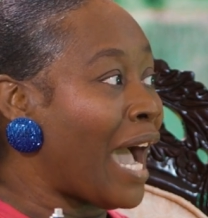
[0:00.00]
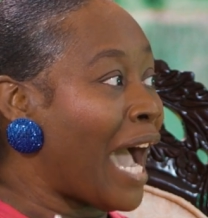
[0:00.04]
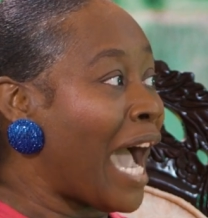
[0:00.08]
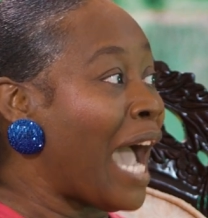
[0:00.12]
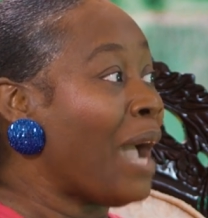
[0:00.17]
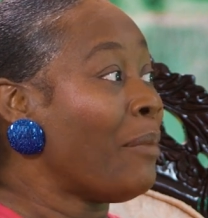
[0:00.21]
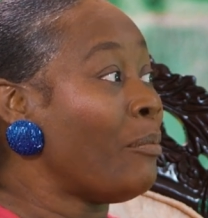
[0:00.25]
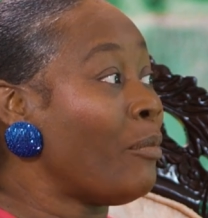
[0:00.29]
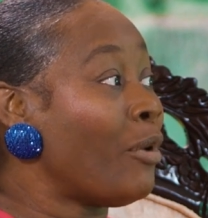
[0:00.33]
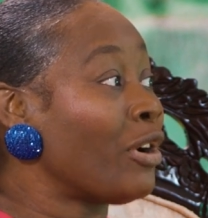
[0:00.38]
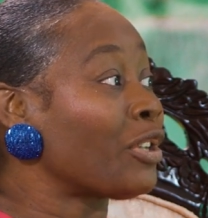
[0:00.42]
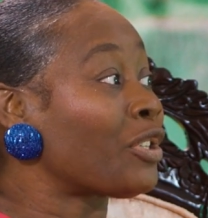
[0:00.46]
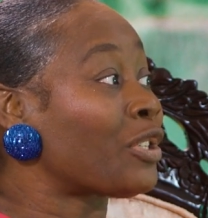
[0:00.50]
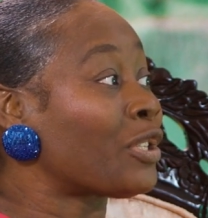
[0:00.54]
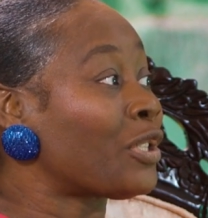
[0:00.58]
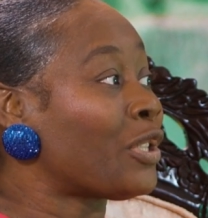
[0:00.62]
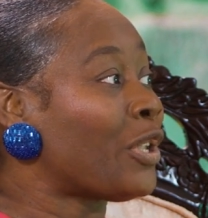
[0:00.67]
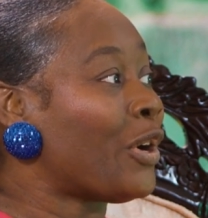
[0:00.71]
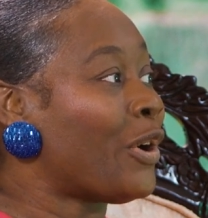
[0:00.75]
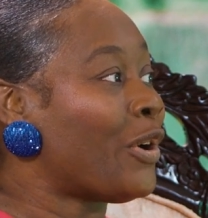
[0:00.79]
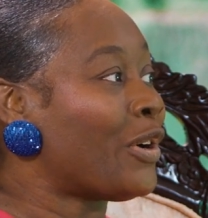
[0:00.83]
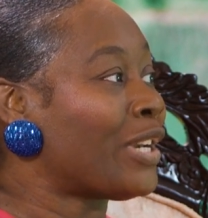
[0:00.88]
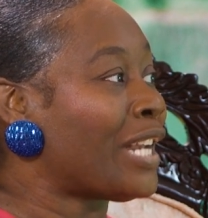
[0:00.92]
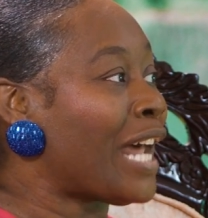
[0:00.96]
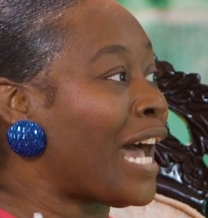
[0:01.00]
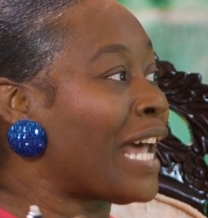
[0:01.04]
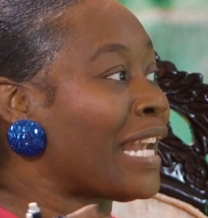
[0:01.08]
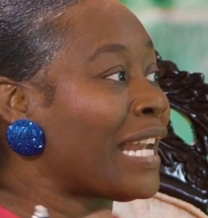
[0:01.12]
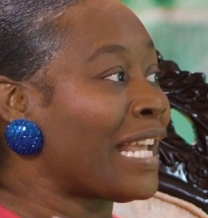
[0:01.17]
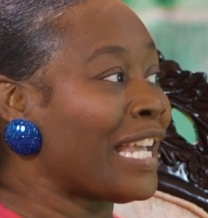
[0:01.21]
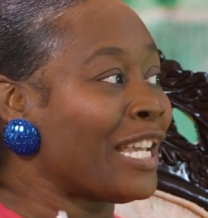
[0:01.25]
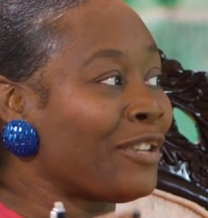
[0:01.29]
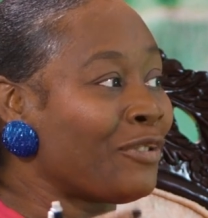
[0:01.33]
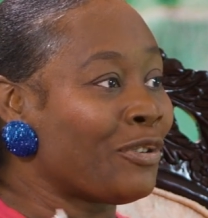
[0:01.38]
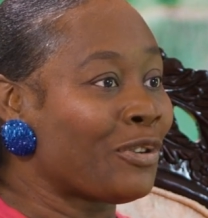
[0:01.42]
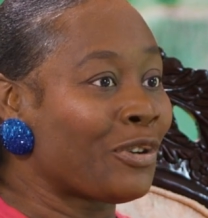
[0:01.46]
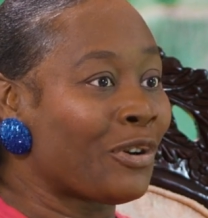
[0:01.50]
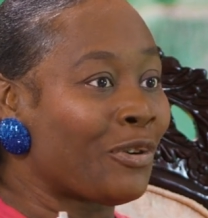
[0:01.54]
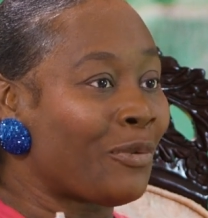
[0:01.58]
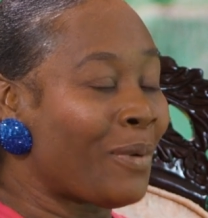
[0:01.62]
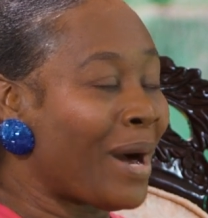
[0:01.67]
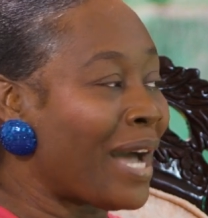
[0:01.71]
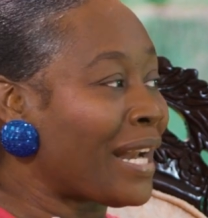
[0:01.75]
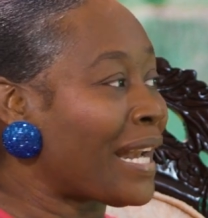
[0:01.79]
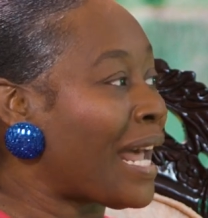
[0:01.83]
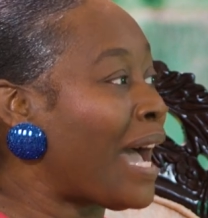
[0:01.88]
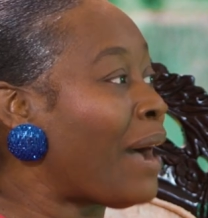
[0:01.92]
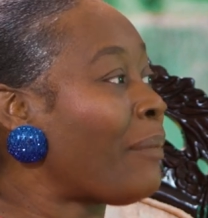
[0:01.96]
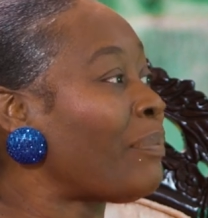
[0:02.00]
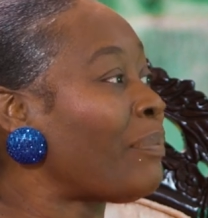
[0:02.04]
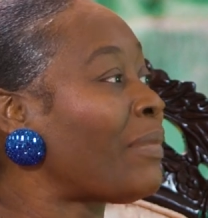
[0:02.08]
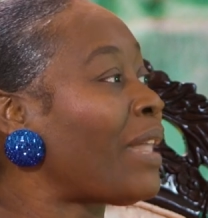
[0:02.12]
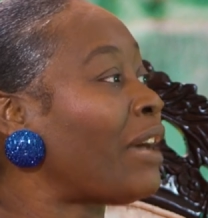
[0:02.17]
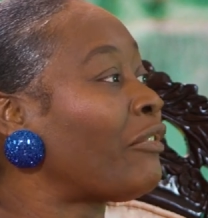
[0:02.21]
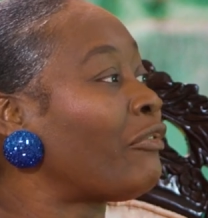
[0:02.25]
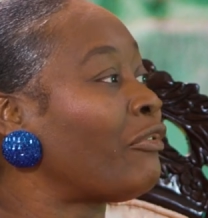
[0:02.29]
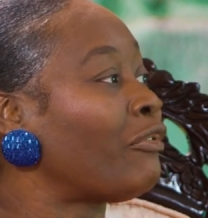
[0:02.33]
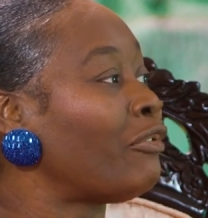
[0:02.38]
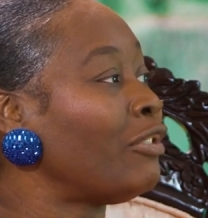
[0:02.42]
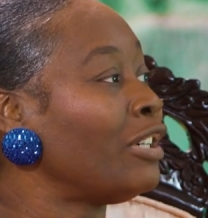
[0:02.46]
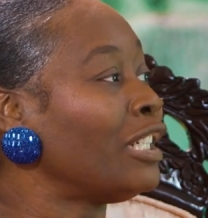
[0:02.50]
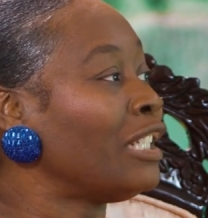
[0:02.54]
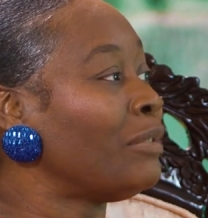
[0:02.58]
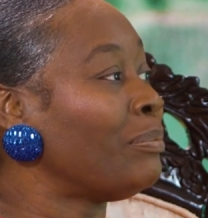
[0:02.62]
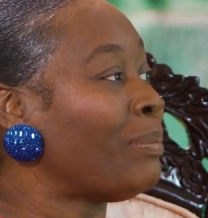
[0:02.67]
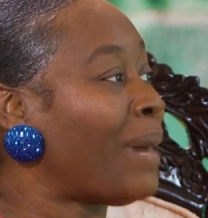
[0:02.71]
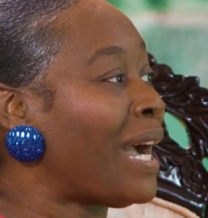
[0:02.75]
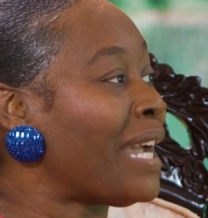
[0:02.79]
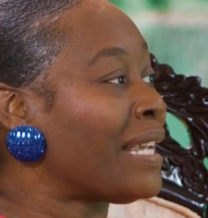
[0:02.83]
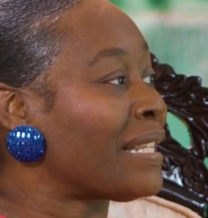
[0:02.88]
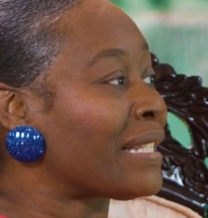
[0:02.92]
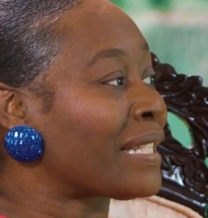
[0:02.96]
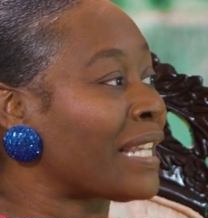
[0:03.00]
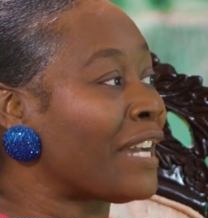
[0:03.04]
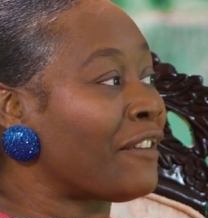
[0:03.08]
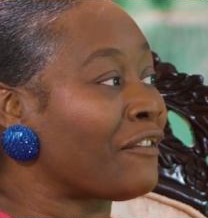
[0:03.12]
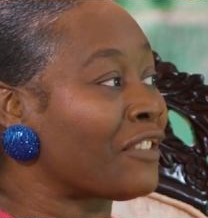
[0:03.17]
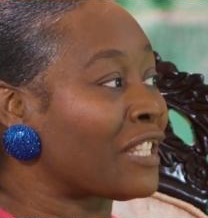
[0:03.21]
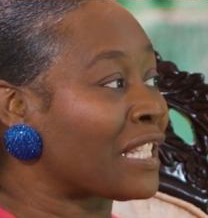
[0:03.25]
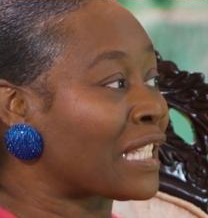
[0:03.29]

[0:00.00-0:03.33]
I must know that, you know what, I'm not fully myself.